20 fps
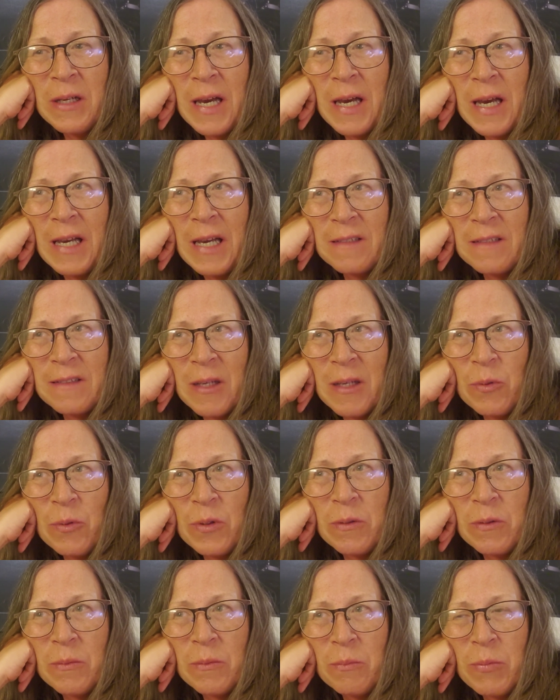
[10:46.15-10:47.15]
I guess I
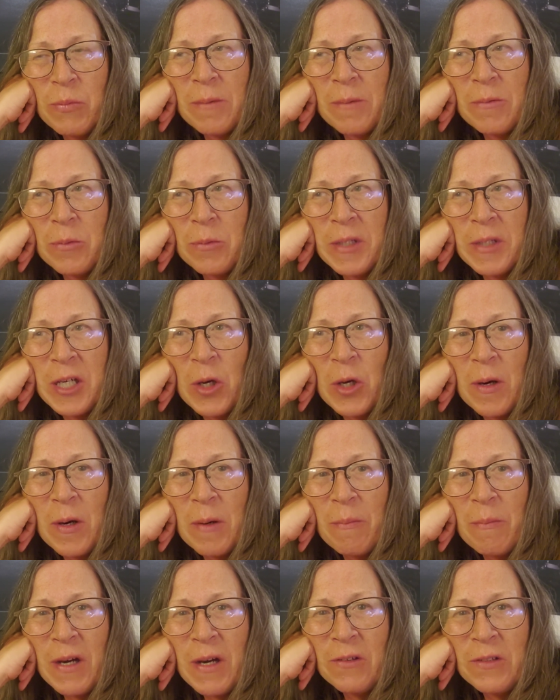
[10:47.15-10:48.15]
will probably go up
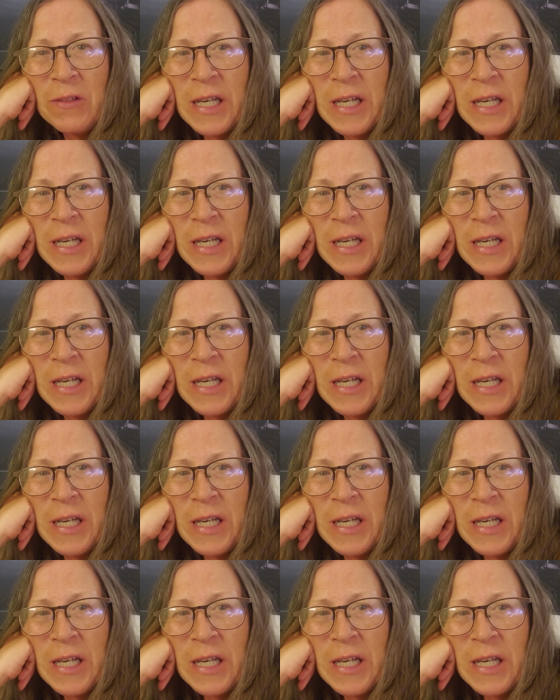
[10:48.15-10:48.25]
Mount